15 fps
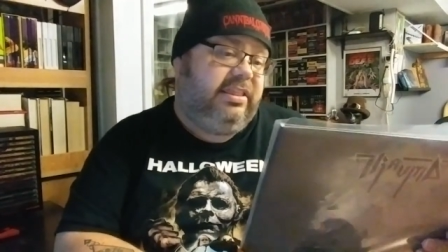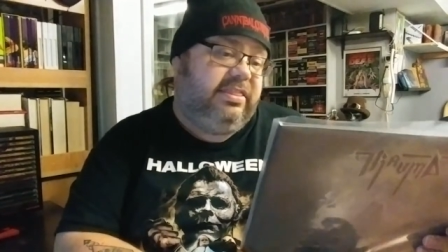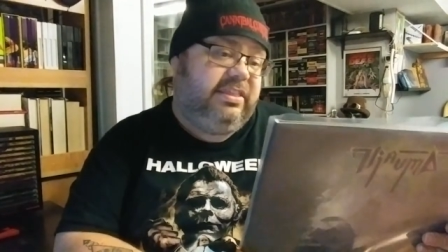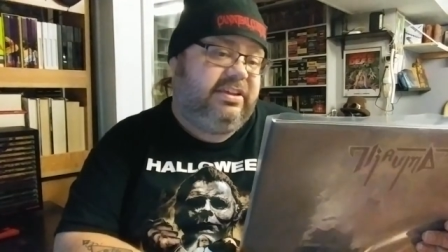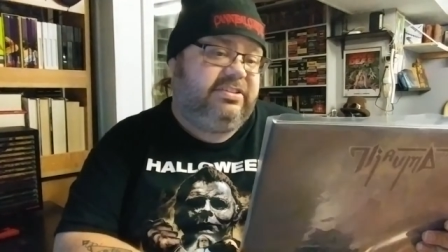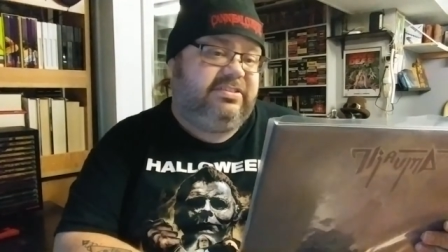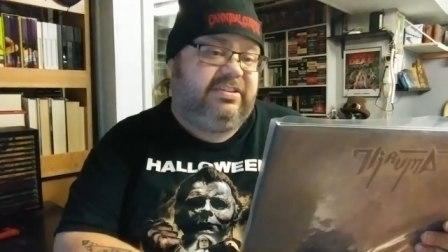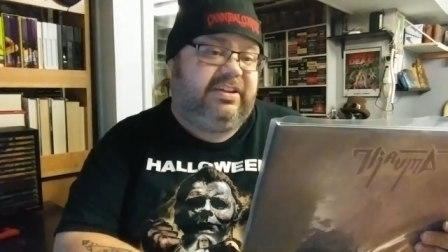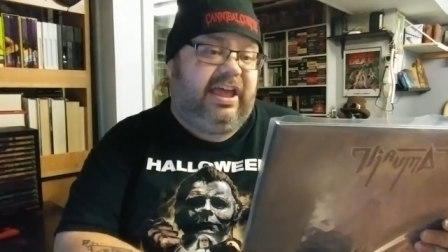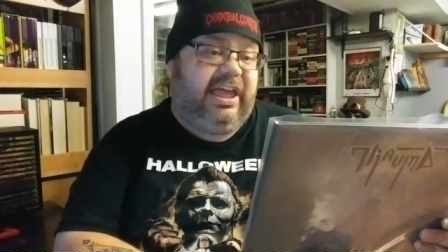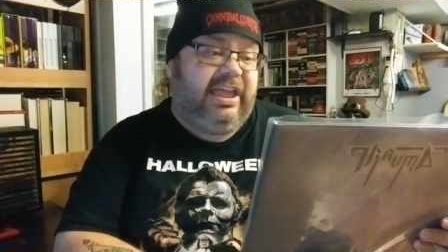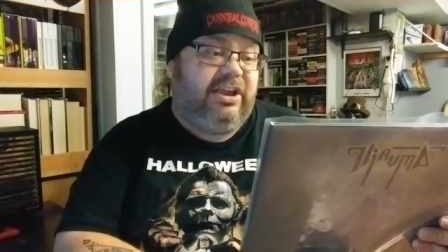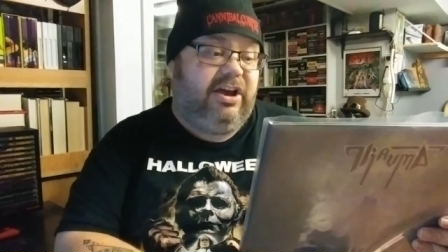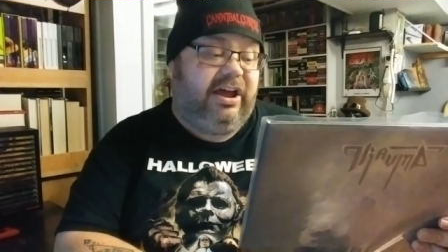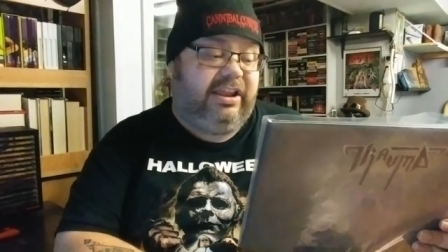This
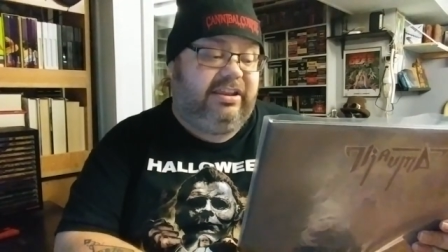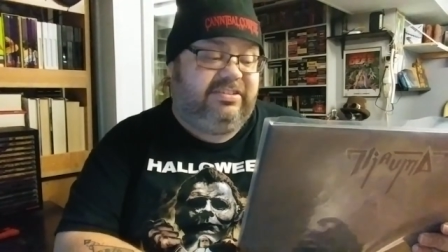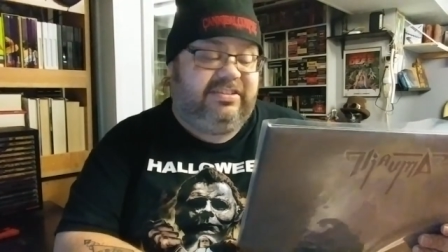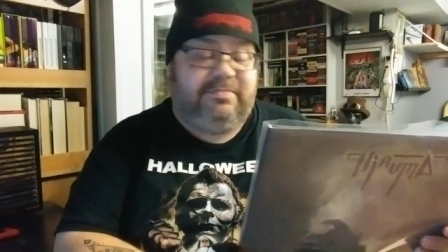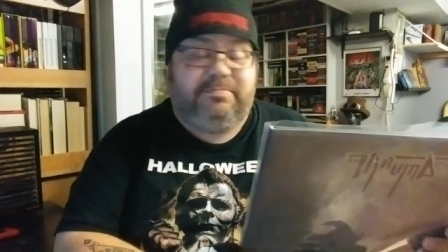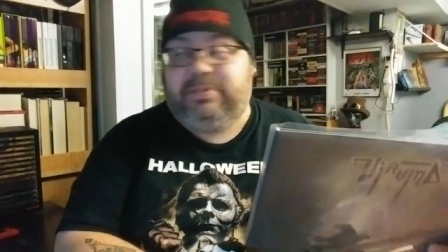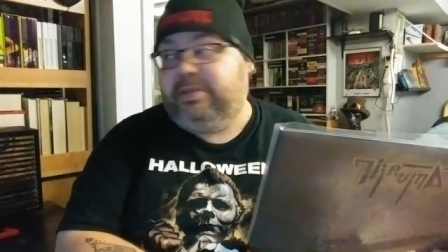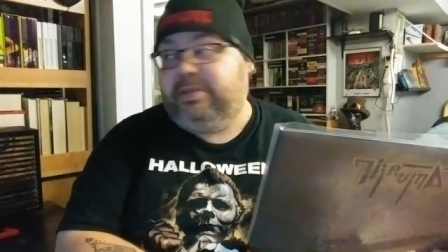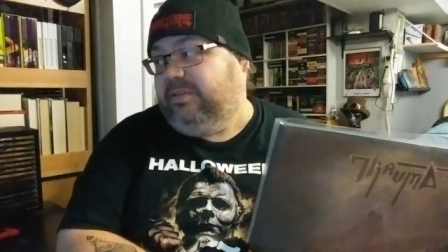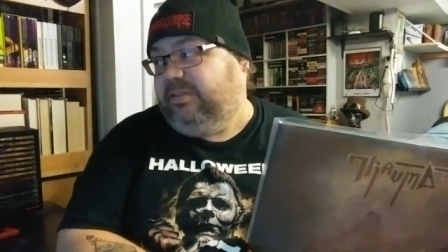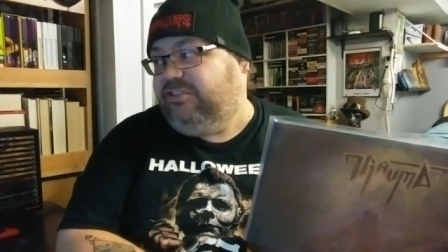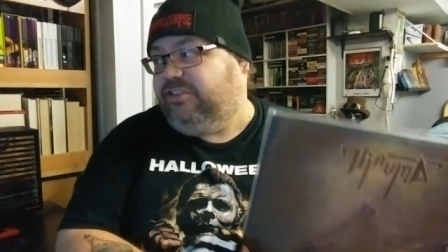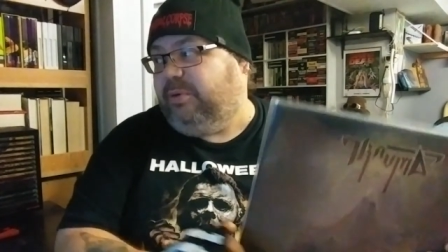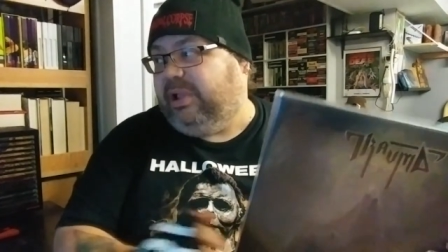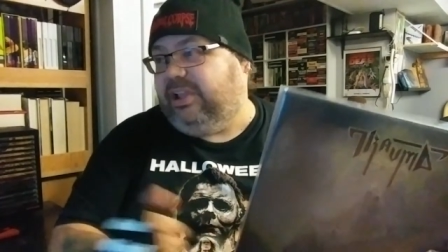I got simply
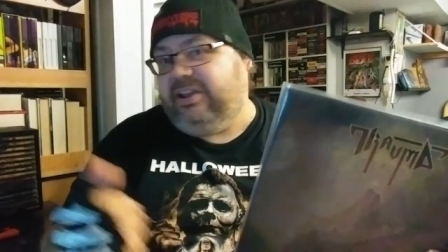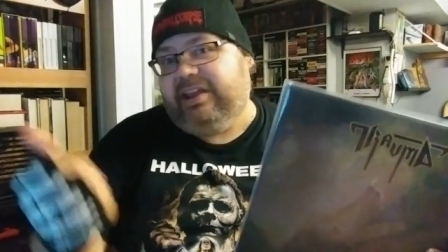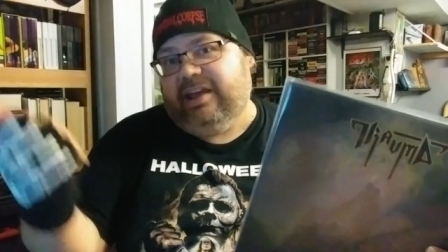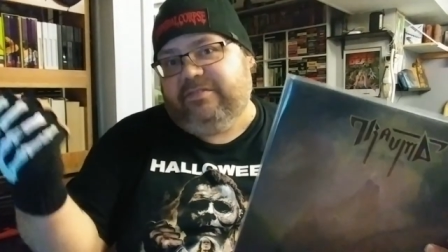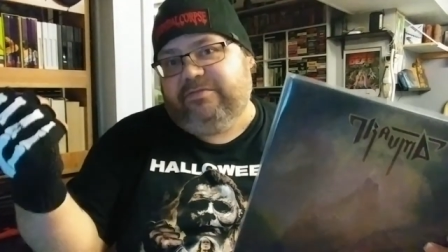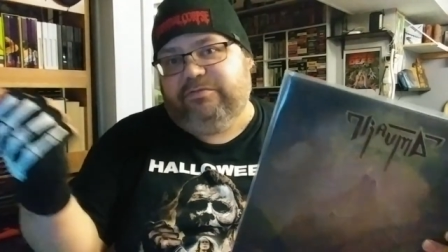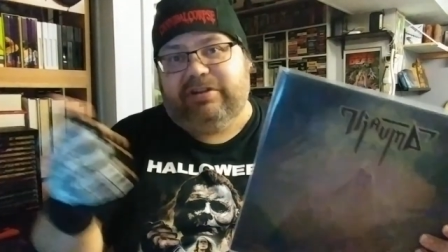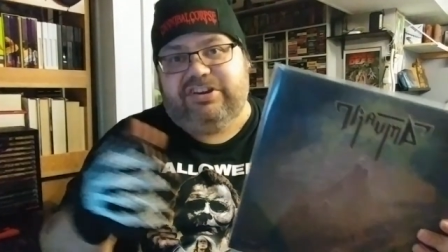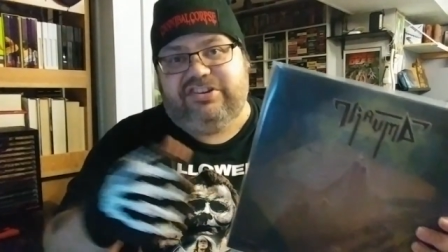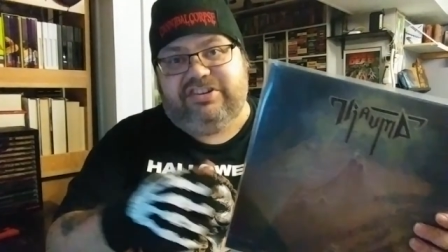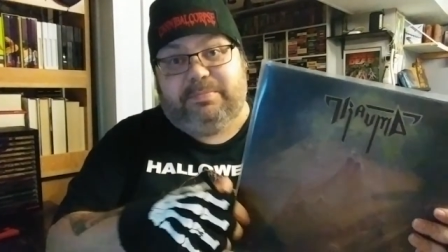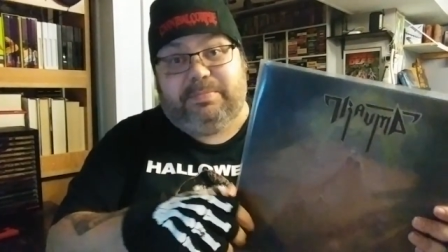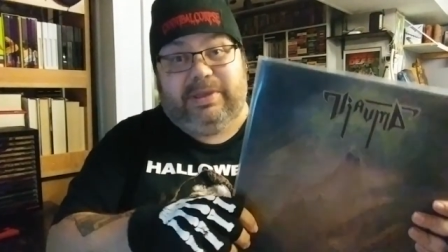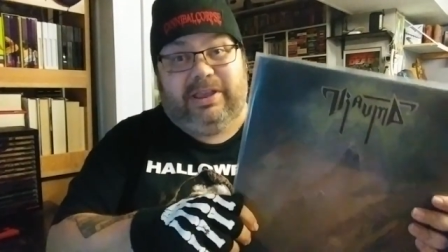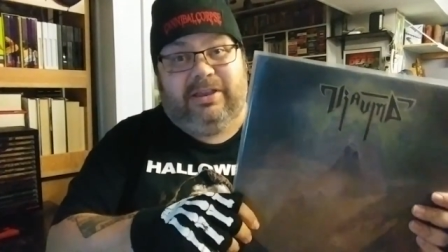so I could get free
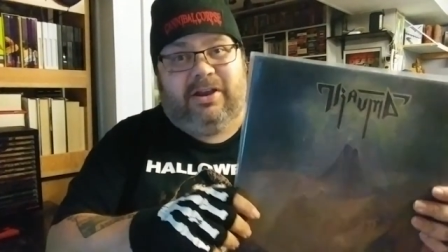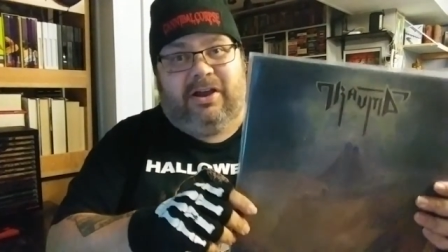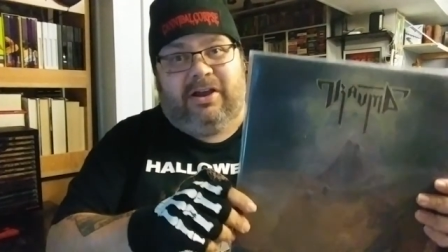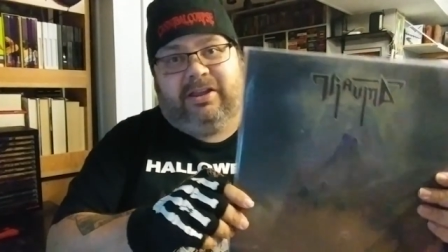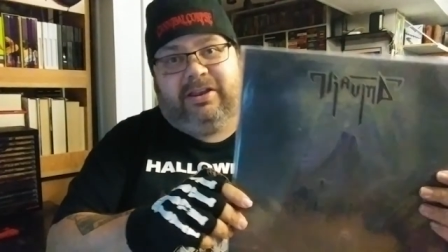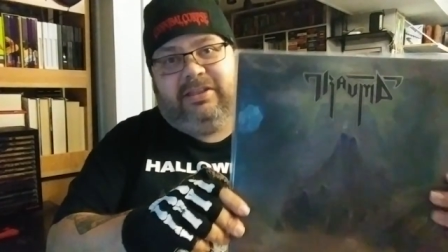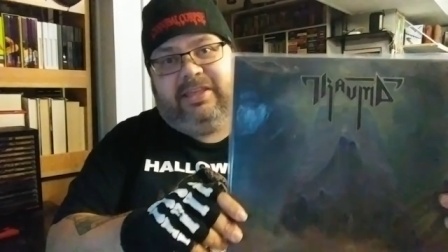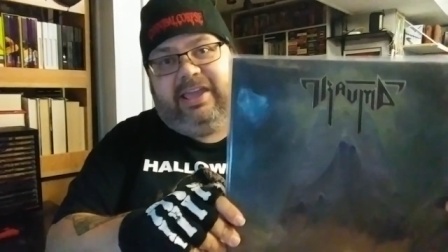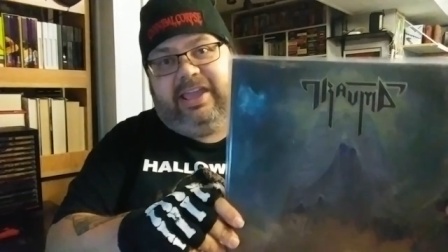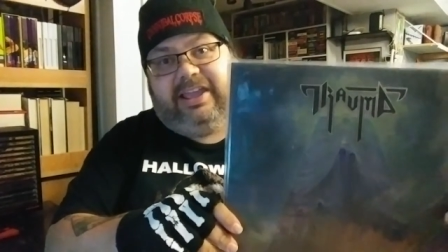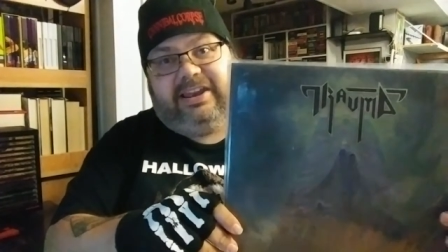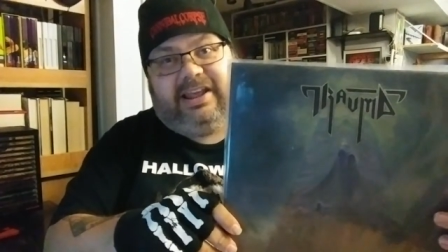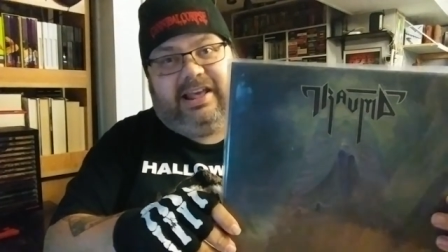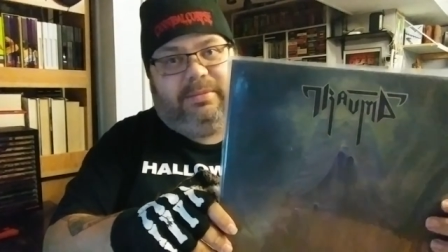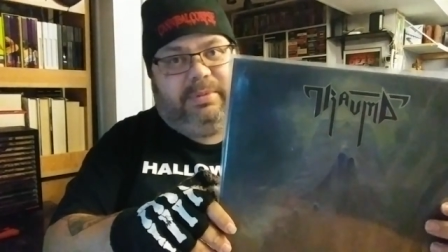shipping on the
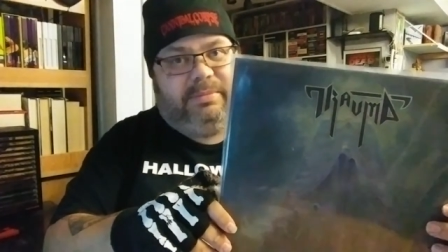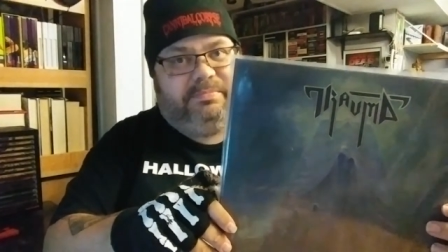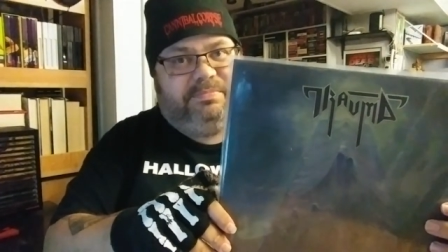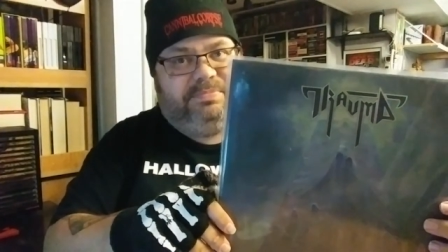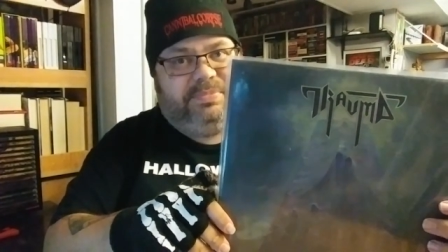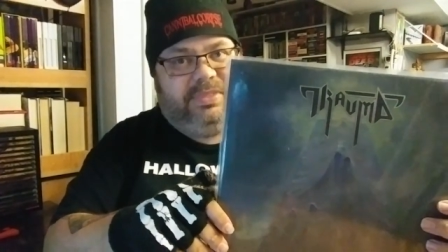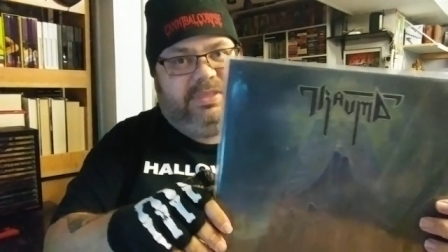Hate album.